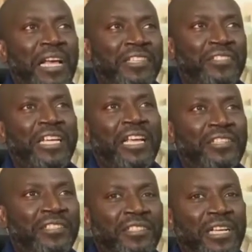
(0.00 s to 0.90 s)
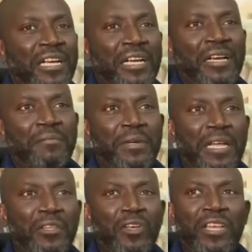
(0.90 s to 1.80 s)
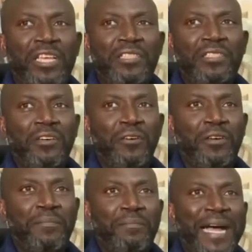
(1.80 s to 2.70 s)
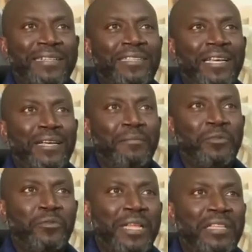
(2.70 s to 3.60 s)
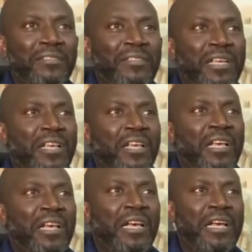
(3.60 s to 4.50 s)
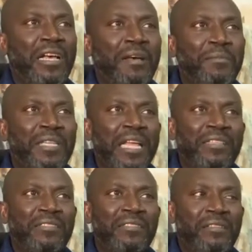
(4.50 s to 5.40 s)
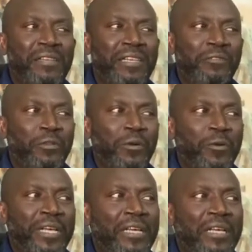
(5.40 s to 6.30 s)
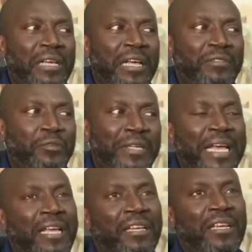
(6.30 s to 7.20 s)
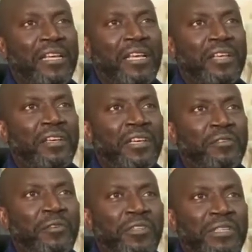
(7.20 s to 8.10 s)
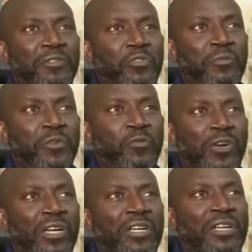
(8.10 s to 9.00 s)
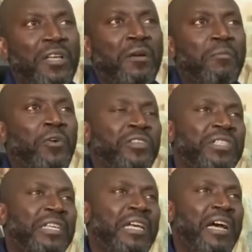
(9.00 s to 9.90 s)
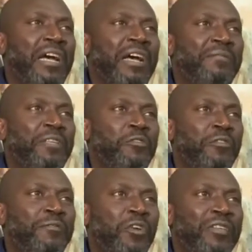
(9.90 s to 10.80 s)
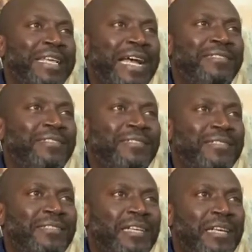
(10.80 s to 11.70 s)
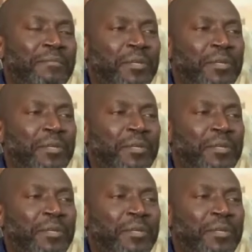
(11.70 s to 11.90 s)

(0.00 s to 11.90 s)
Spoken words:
exchange knowledge or impact students in as little a way as you can. You're not giving too much work. Well, you see, after you have done that, it's